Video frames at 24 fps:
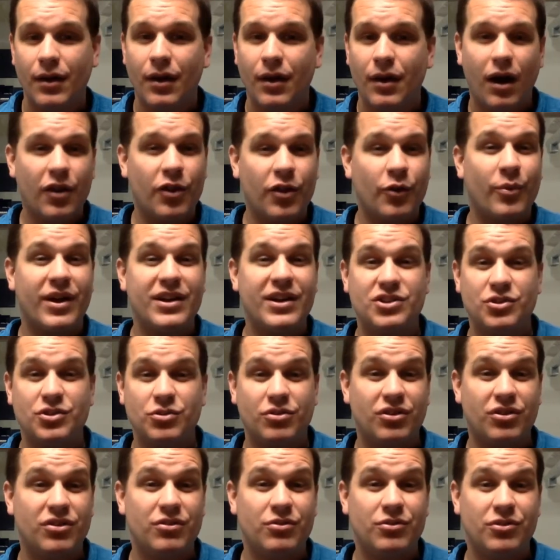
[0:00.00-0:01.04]
Other ways you
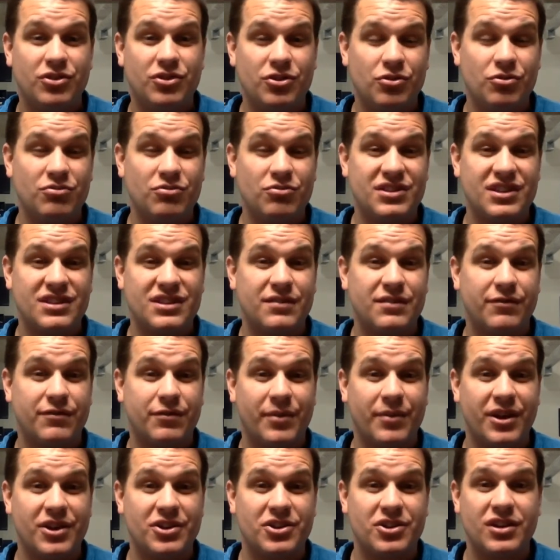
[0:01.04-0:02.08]
can use this
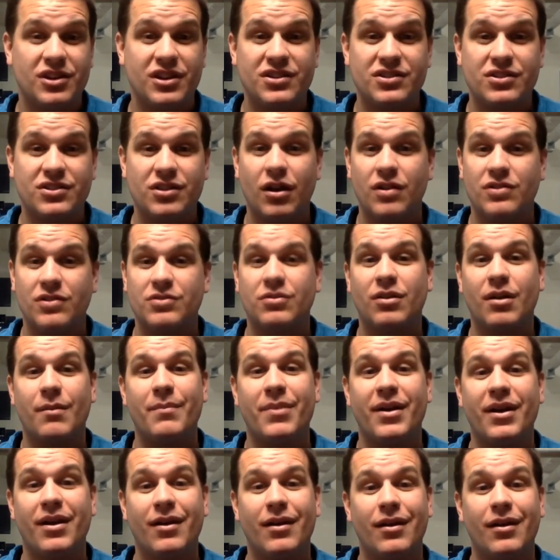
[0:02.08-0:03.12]
information is to also
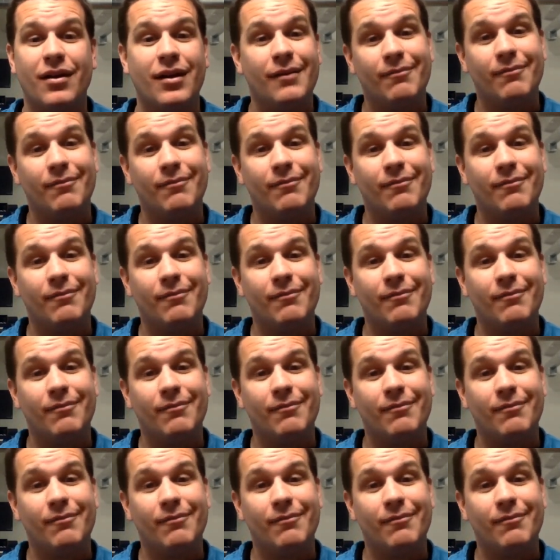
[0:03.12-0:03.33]
compare,